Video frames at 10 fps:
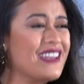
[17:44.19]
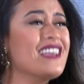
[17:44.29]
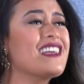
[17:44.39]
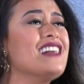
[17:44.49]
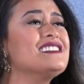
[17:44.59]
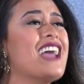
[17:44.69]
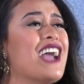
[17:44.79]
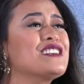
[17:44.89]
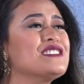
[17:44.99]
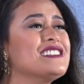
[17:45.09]
And I got to
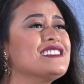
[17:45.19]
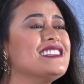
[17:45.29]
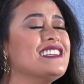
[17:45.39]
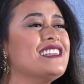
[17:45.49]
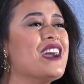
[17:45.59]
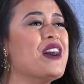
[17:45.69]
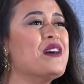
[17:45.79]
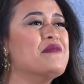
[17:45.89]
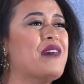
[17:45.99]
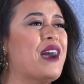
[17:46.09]
actually see,
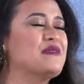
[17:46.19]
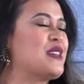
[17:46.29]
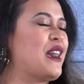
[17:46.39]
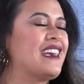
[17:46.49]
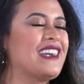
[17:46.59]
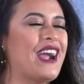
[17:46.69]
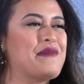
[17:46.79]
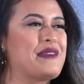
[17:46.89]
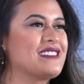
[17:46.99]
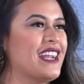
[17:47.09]
I'm sorry,
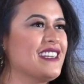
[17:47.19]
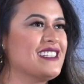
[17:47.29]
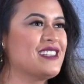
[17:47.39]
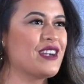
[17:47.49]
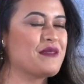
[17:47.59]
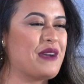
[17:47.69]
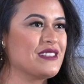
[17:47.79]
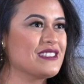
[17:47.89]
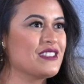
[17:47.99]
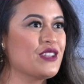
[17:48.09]
I'm excited to talk
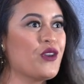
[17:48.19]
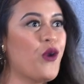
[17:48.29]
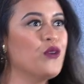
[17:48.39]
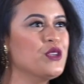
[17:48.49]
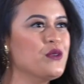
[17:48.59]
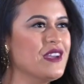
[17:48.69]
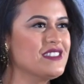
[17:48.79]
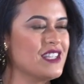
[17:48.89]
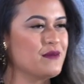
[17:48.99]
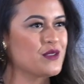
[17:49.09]
about this, the whole
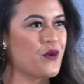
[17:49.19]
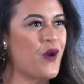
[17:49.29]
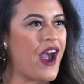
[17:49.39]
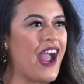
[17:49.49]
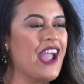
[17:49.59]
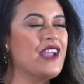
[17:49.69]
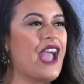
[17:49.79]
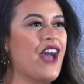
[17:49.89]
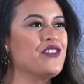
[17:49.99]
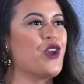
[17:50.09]
U.S. team. So I
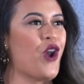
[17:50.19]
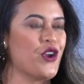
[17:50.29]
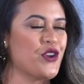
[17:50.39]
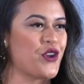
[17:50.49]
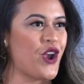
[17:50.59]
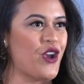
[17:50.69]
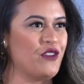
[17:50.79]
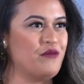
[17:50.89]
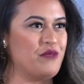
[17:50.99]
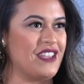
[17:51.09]
had the honor
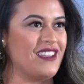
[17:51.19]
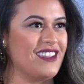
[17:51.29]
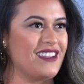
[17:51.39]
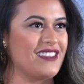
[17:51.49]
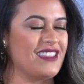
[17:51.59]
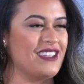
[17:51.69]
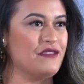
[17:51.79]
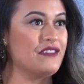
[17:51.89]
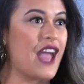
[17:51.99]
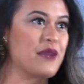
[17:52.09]
of being
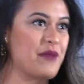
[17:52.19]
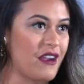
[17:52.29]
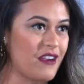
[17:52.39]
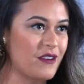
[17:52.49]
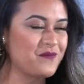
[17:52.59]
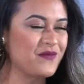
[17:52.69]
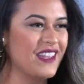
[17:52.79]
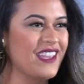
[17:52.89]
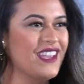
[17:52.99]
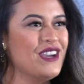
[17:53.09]
the flag bearer.
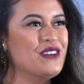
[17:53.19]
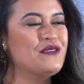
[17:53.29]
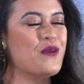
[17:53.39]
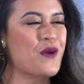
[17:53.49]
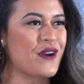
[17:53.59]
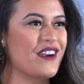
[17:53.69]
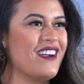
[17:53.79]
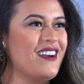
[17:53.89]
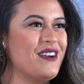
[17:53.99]
Okay. For